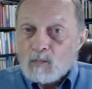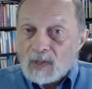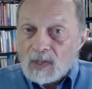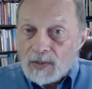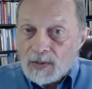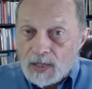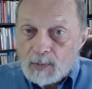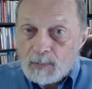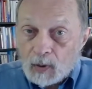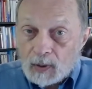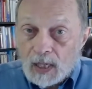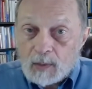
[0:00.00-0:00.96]
This
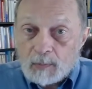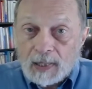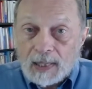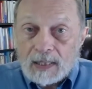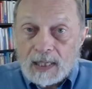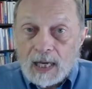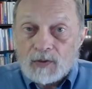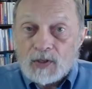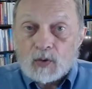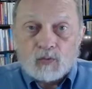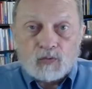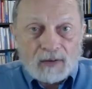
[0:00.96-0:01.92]
book explains how this
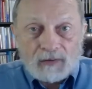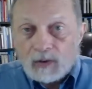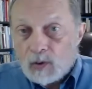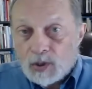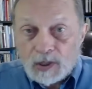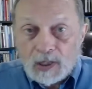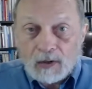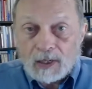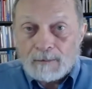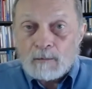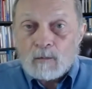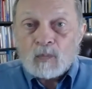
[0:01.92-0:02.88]
revolutionary
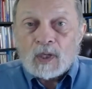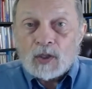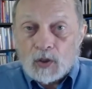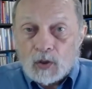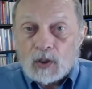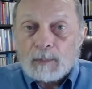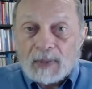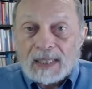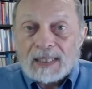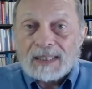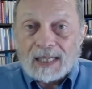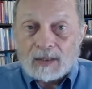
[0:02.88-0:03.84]

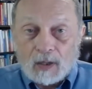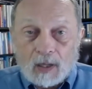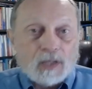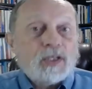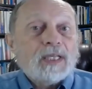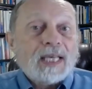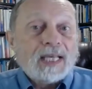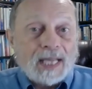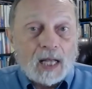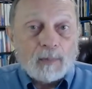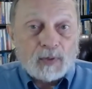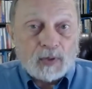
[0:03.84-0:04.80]
European technology can
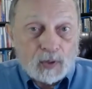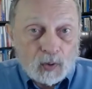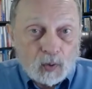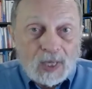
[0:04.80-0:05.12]
help you